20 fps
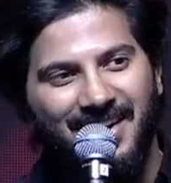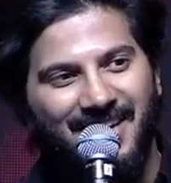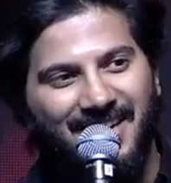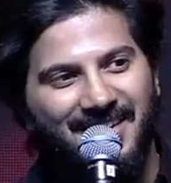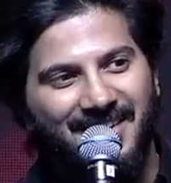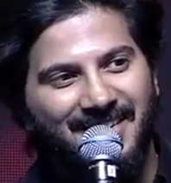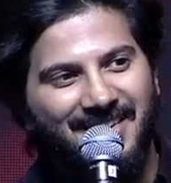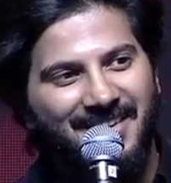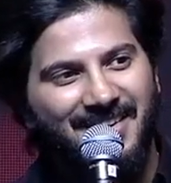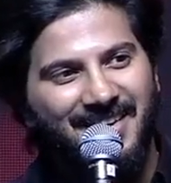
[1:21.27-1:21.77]

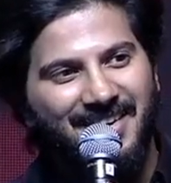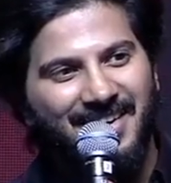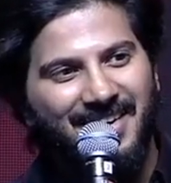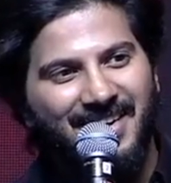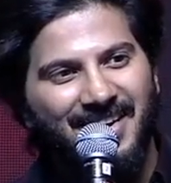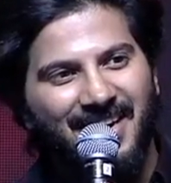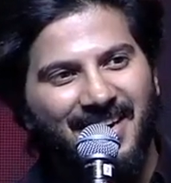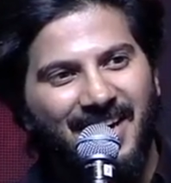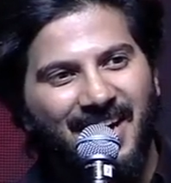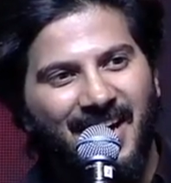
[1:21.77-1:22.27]
and
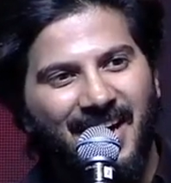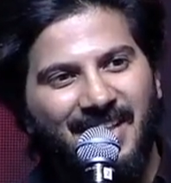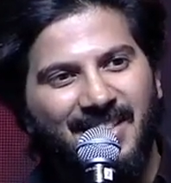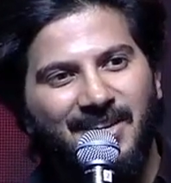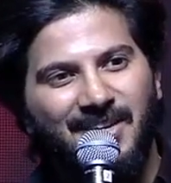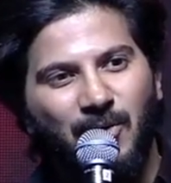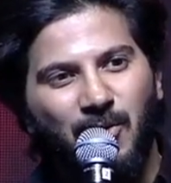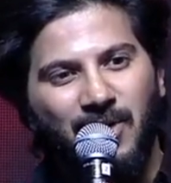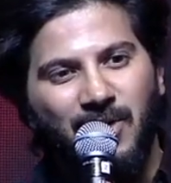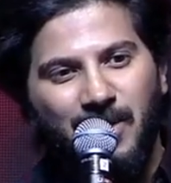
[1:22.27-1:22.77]
I
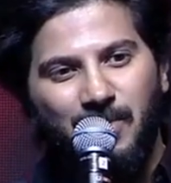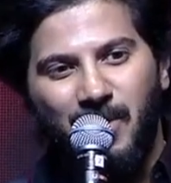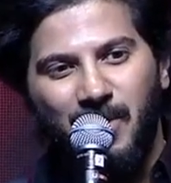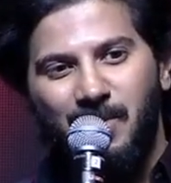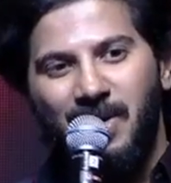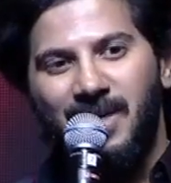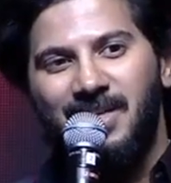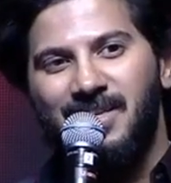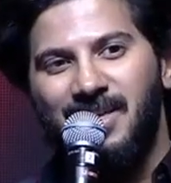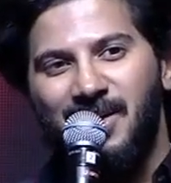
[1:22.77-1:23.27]
think only
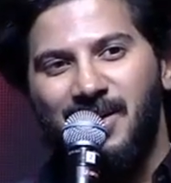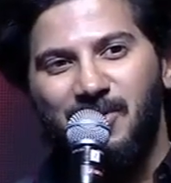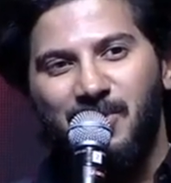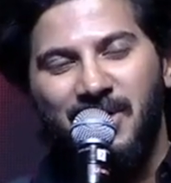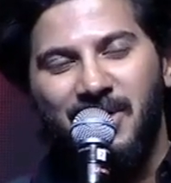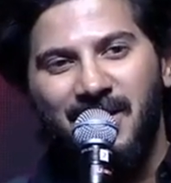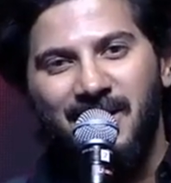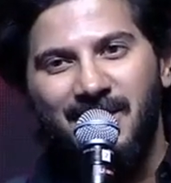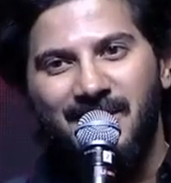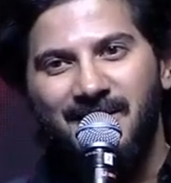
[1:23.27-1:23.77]
Prabhas Garu
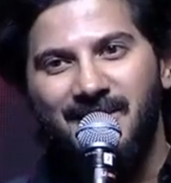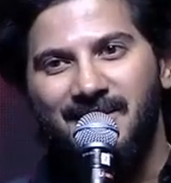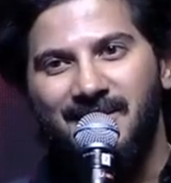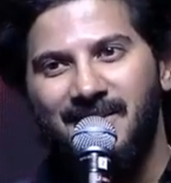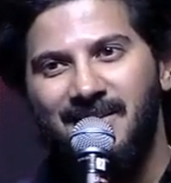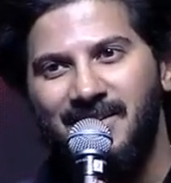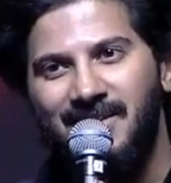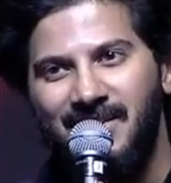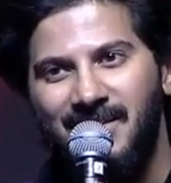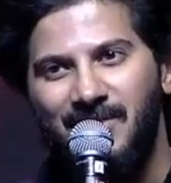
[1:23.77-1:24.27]
can
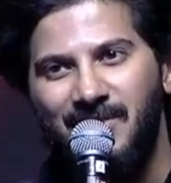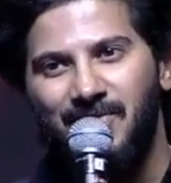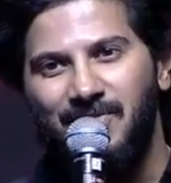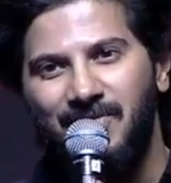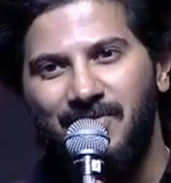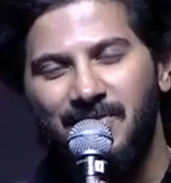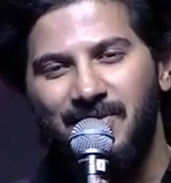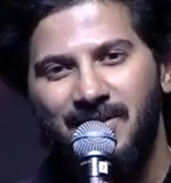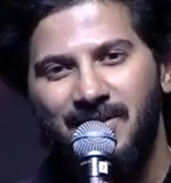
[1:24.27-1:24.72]
give